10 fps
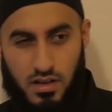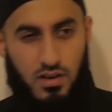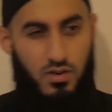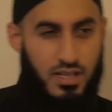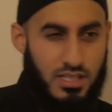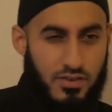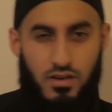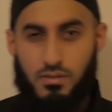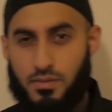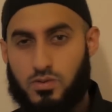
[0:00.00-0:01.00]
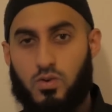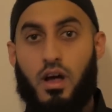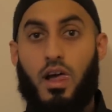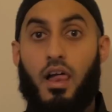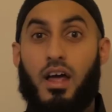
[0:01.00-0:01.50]
look at each other, maybe talk.
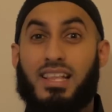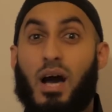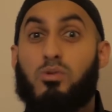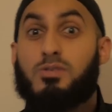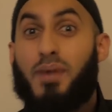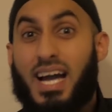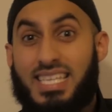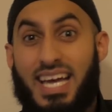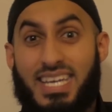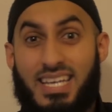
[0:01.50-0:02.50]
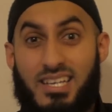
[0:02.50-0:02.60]
That was back then.